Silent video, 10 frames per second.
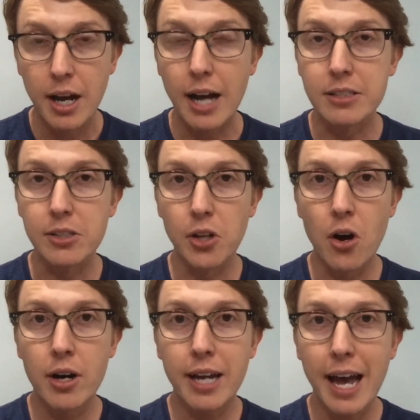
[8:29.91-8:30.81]
as
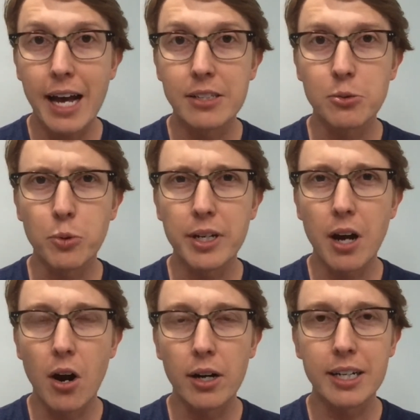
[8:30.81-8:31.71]
long as we
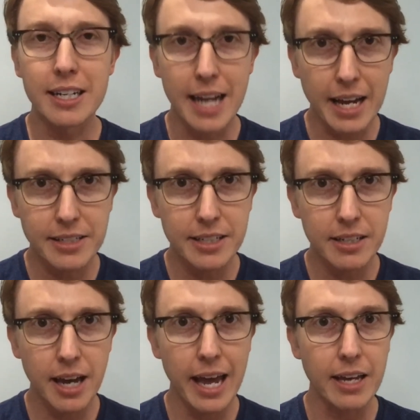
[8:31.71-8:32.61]
are
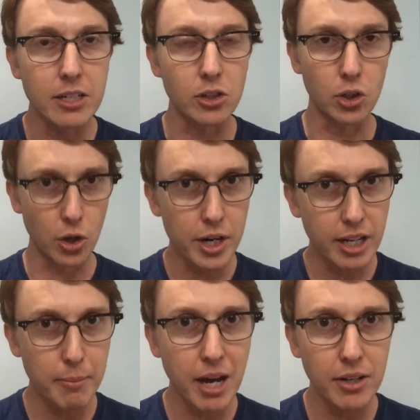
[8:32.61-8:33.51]
connecting and
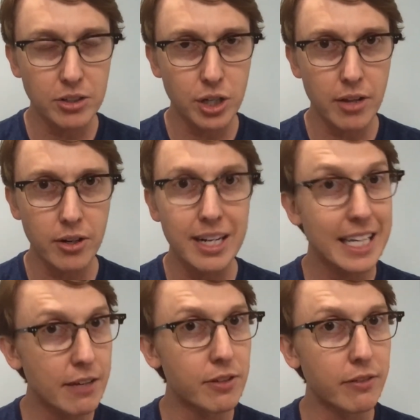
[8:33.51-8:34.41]
learning about each other,
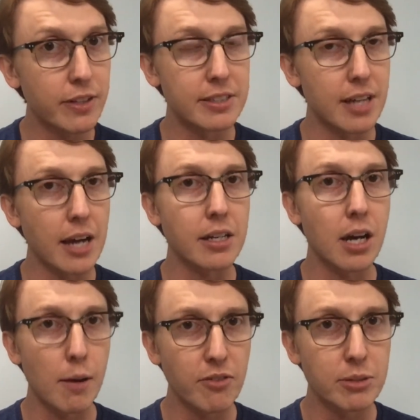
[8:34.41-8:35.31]
even if it's not
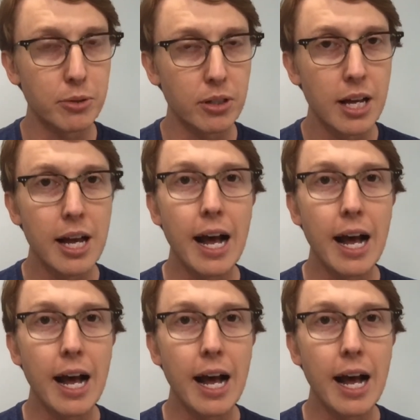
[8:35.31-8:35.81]
comfortable,